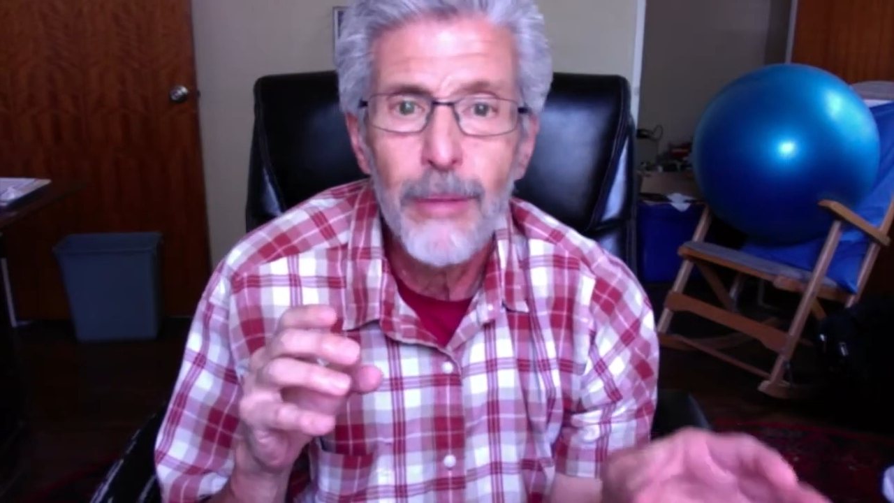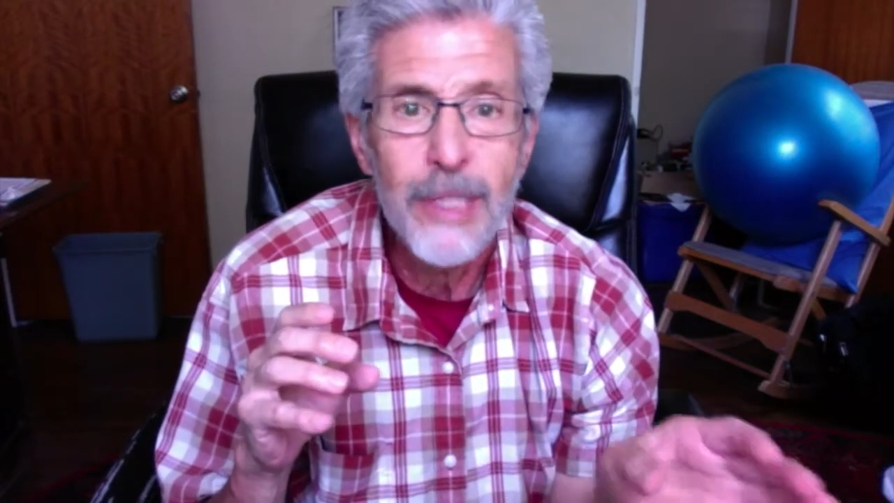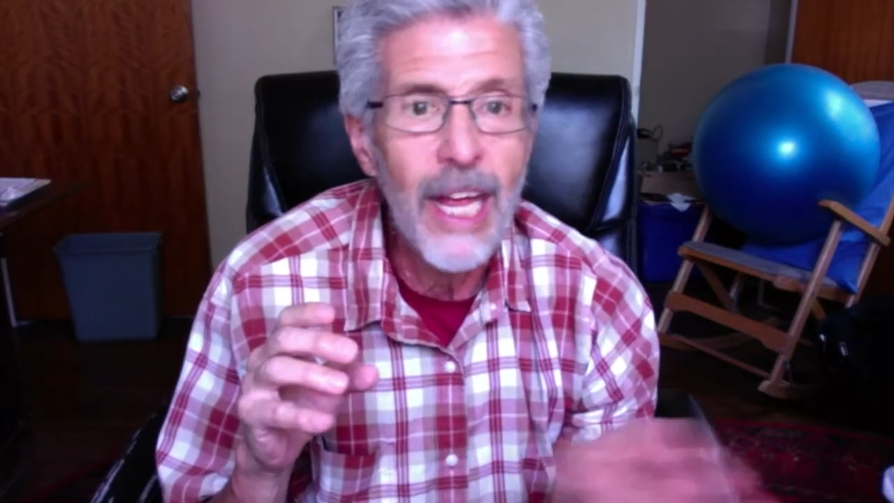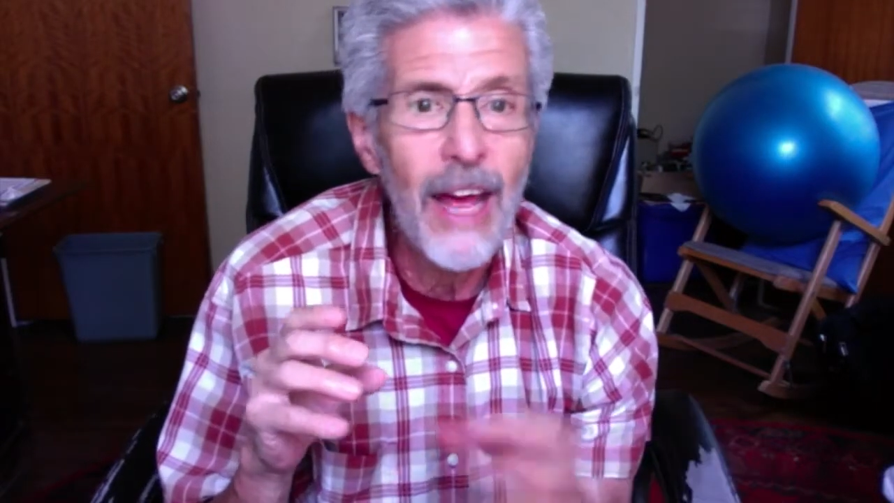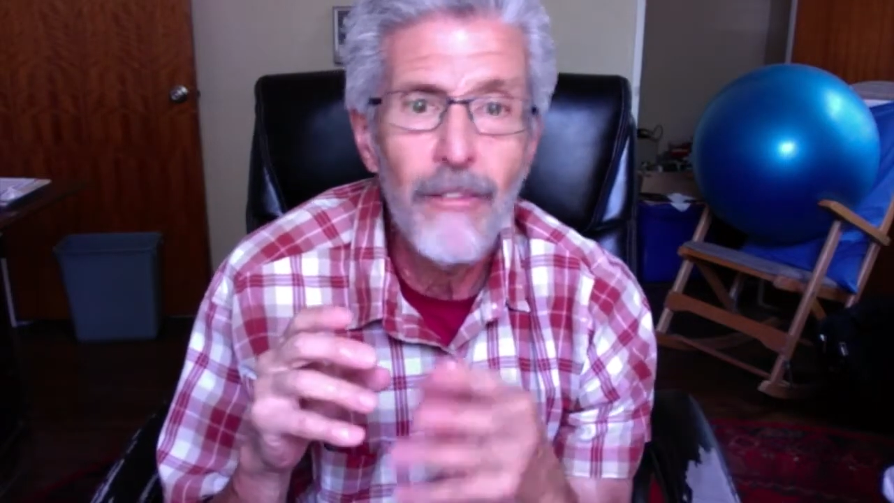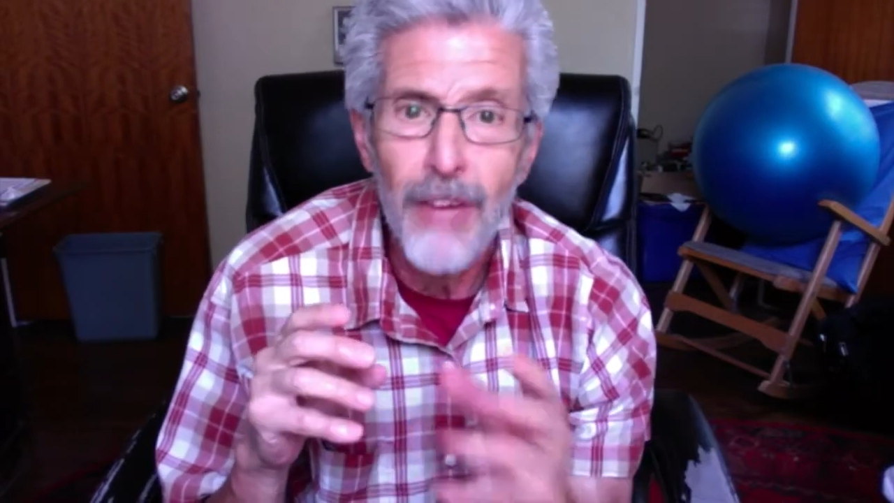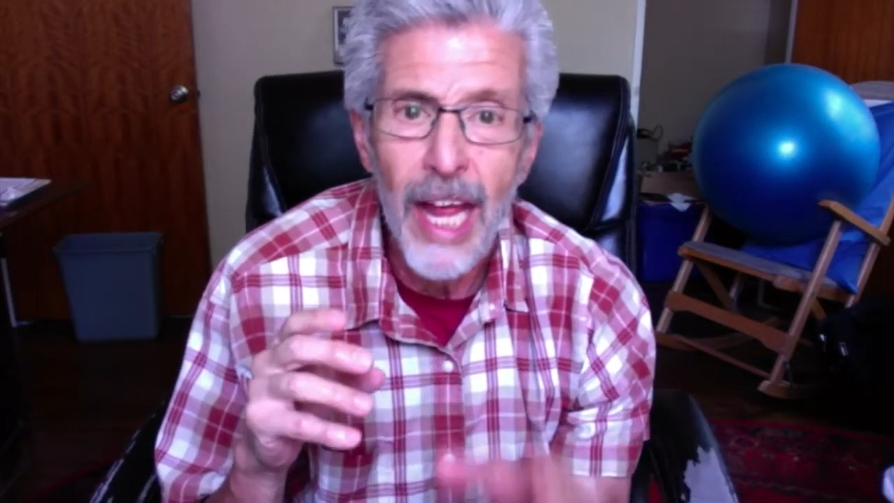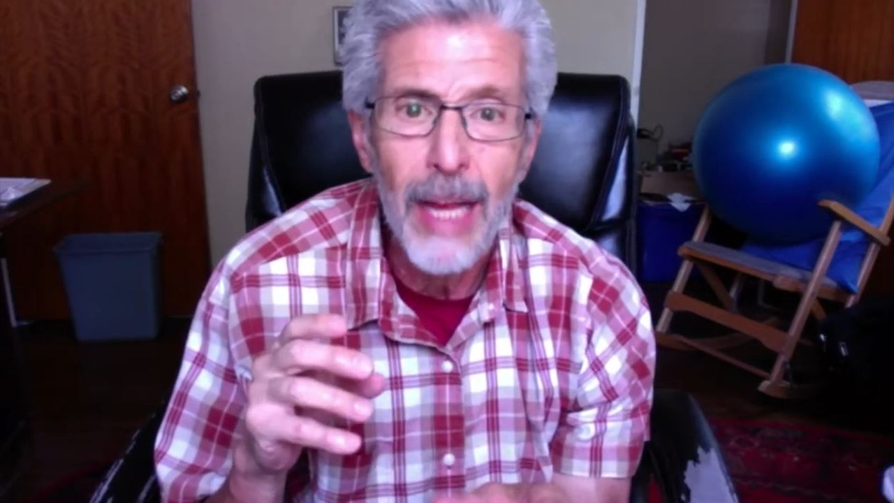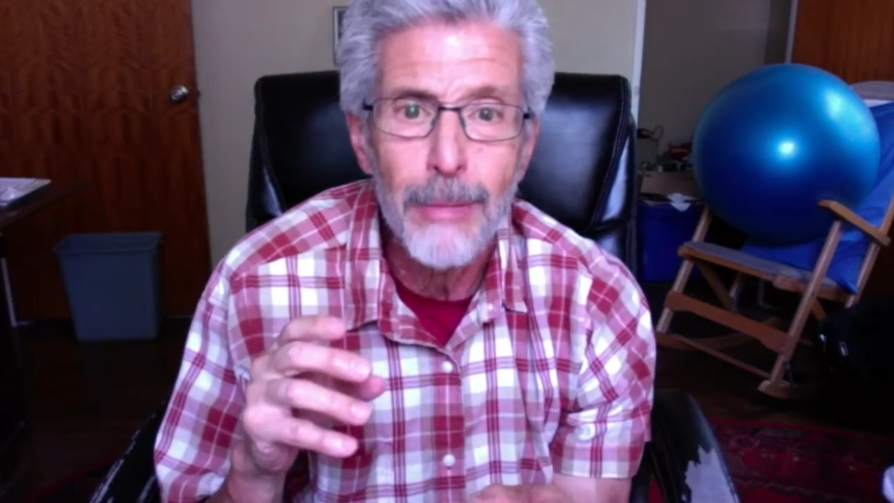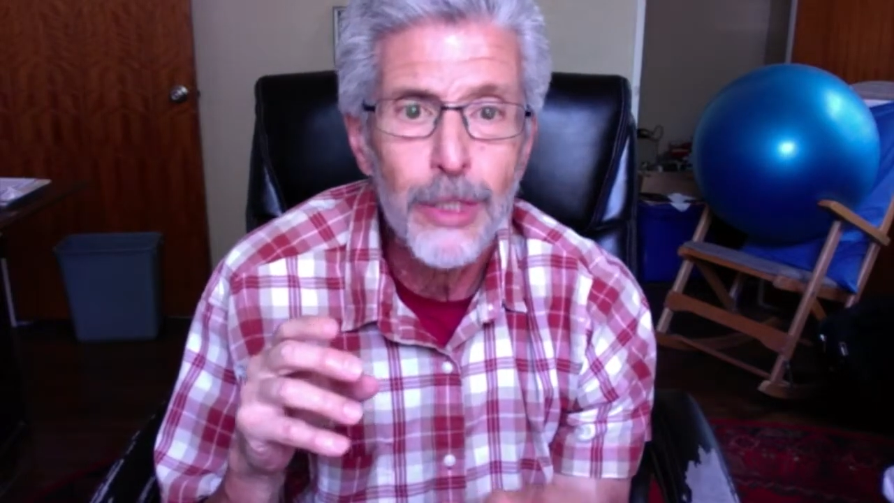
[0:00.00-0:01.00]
They have names: